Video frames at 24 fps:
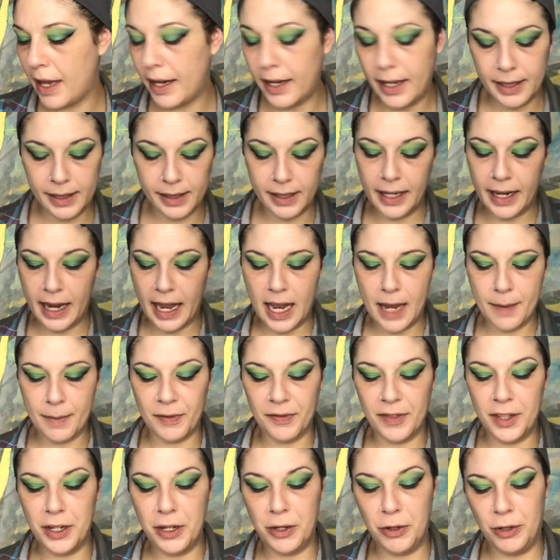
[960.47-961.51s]
that is the name
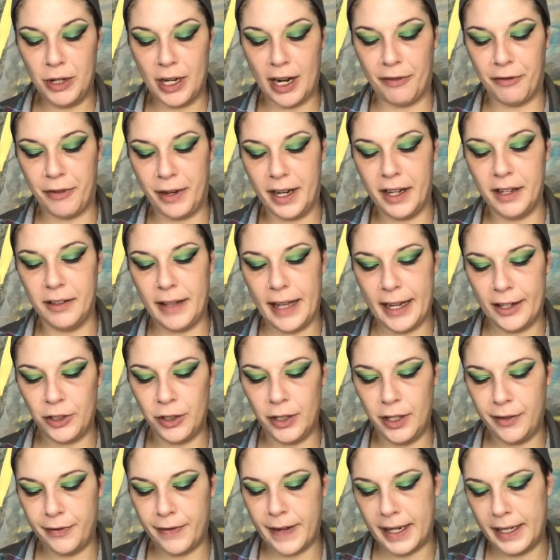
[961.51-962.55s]
of the new Jeffrey
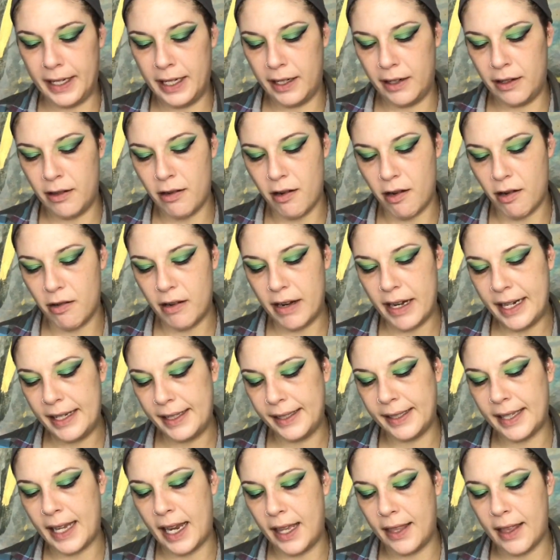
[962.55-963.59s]
collection, if I didn't already
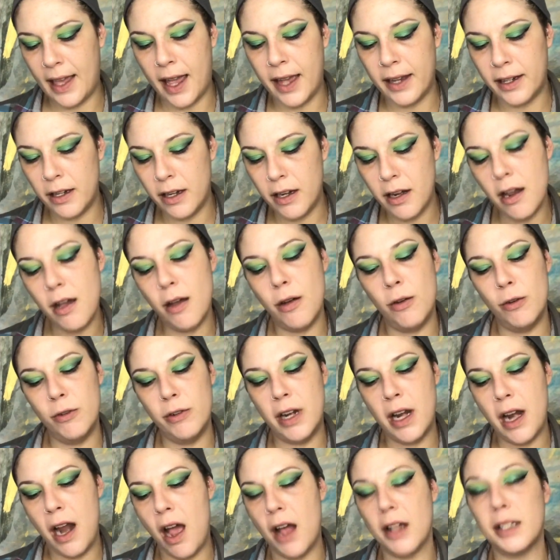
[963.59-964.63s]
say that. No,
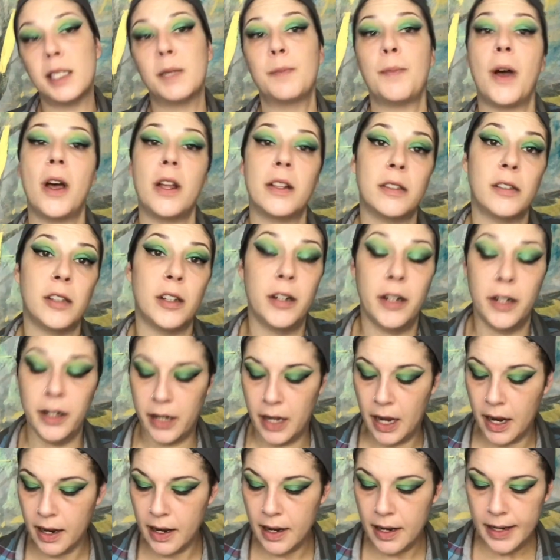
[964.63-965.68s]
not sponsored.
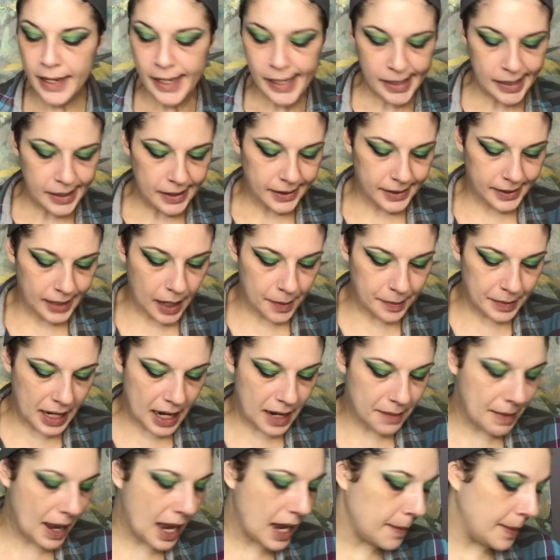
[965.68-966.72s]

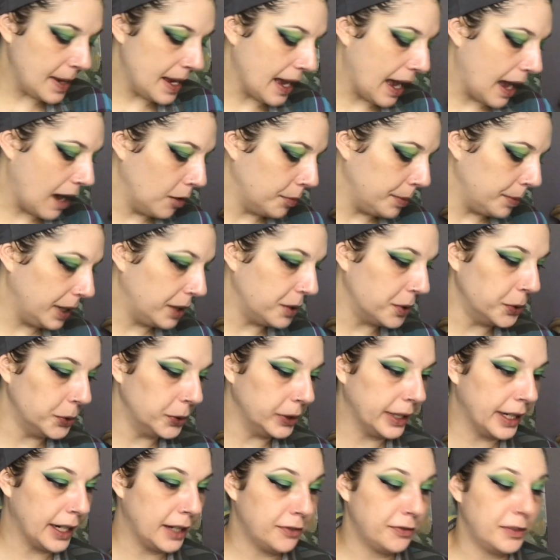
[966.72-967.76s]
Someday maybe I'll be cool
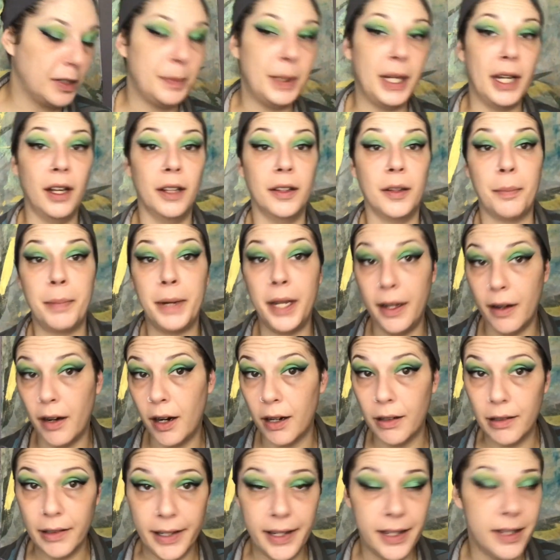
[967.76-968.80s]
enough to be on the
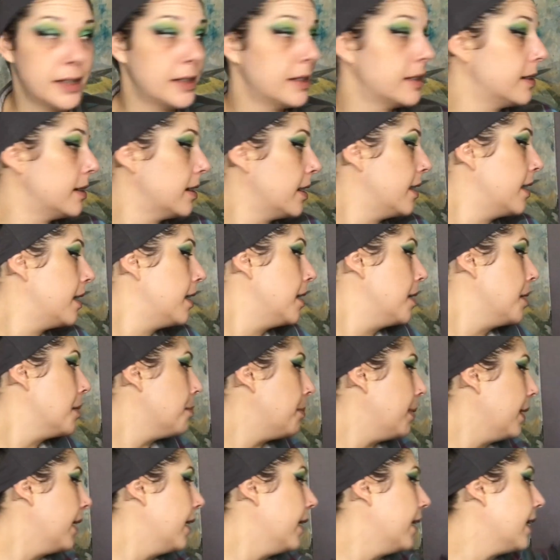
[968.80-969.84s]
PR list,
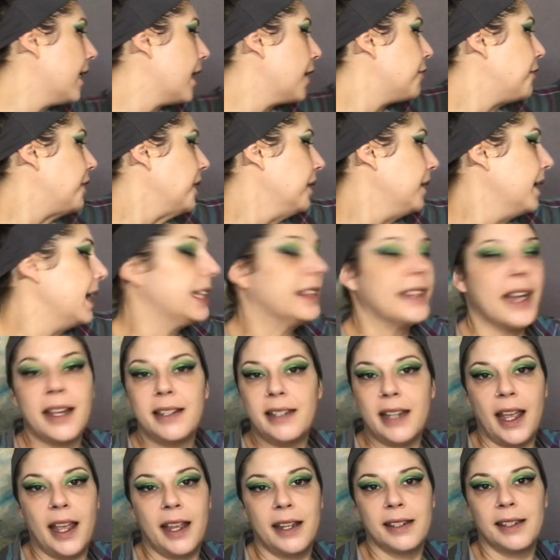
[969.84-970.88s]
but I feel like that
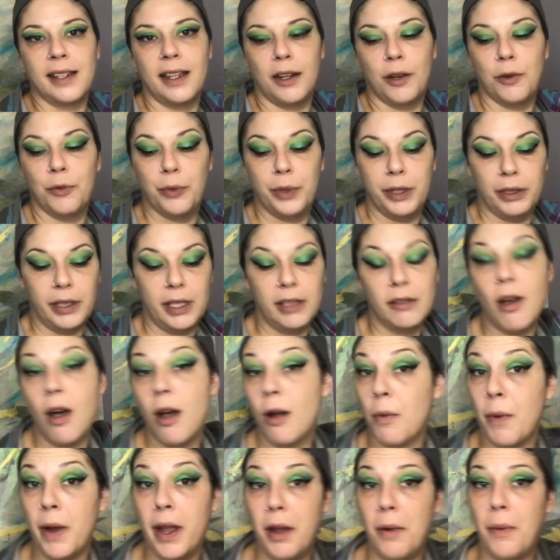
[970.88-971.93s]
day is like a really
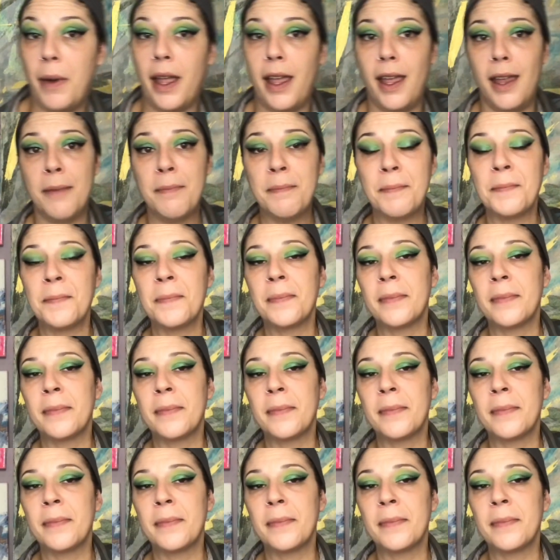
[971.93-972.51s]
long way away,